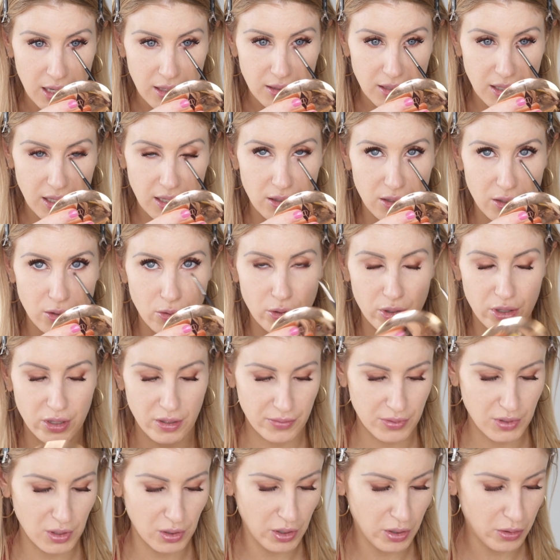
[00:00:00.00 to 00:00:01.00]
the inner corner
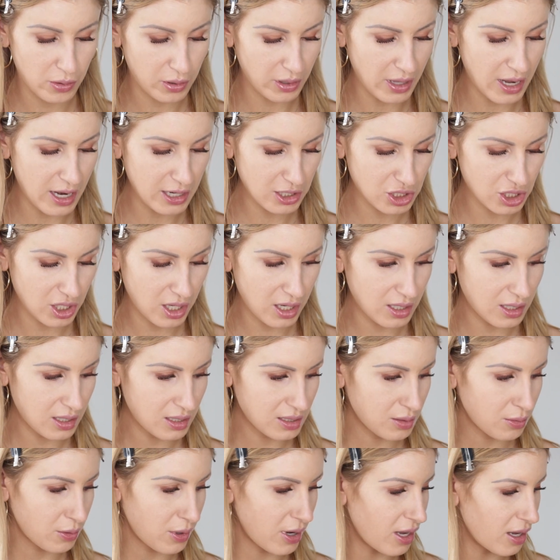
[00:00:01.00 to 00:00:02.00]
of the lower lash line
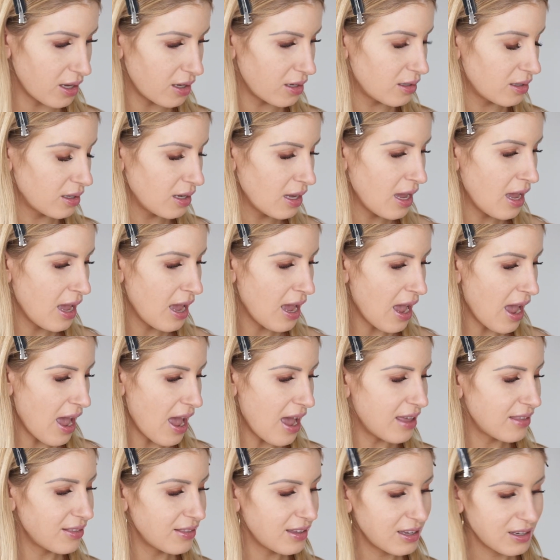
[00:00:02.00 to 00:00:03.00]
as well.
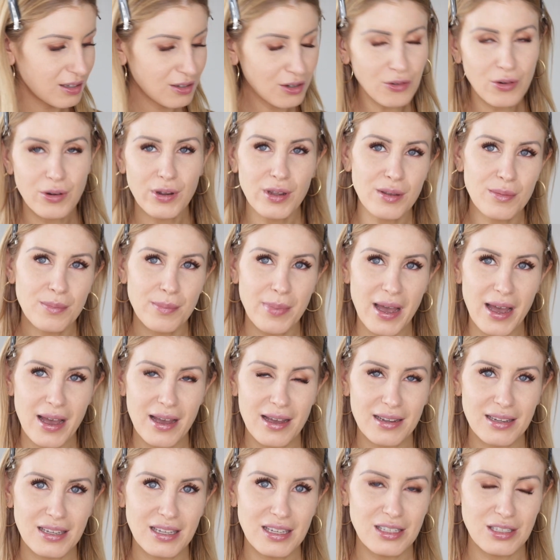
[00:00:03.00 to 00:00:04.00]
And then going
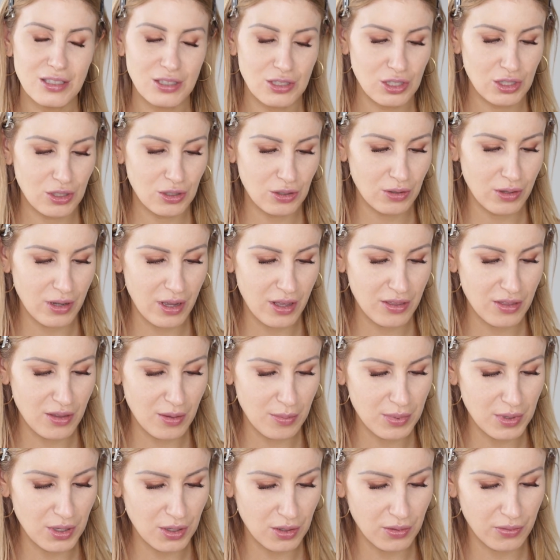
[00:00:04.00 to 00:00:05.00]
back into the
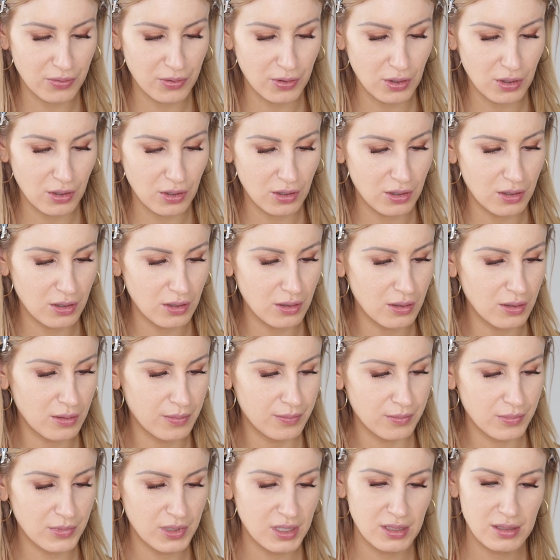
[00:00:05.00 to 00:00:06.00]
beautiful,
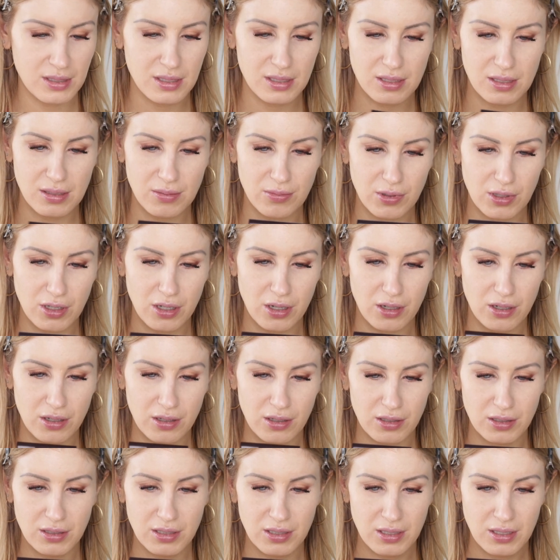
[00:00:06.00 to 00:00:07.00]
what is this even
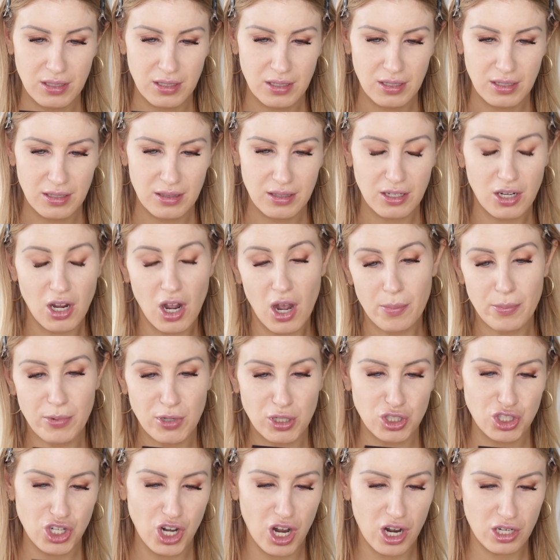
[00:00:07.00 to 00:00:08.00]
called? The
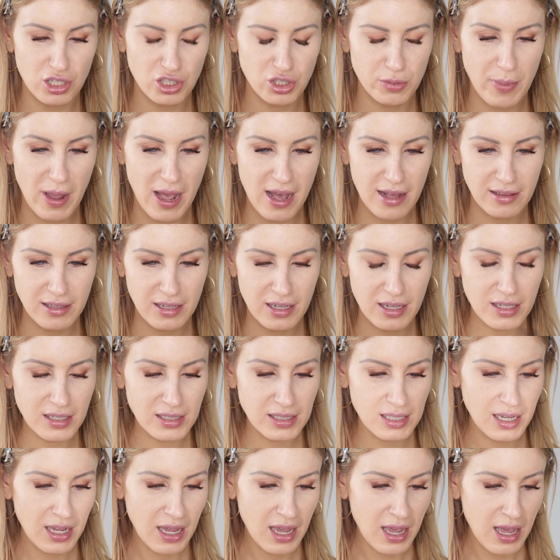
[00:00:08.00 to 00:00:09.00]
Copper Charge palette.